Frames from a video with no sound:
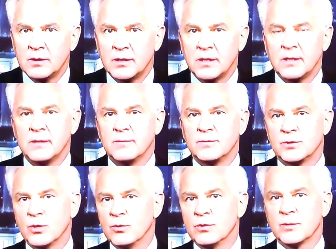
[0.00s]
the
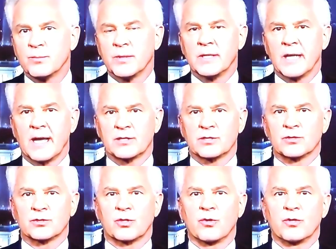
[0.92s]
soon-to-be national
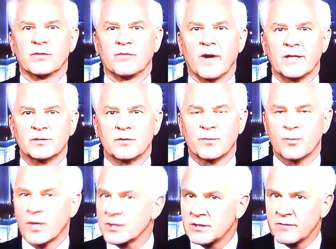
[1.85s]
security advisor, the
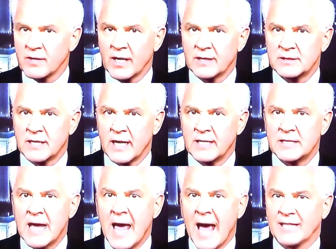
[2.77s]
president of the United States,
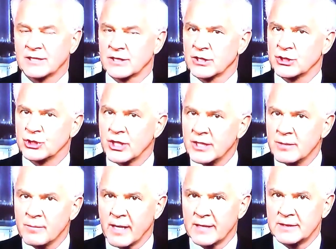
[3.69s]
has
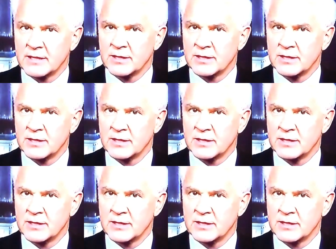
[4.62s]
legitimized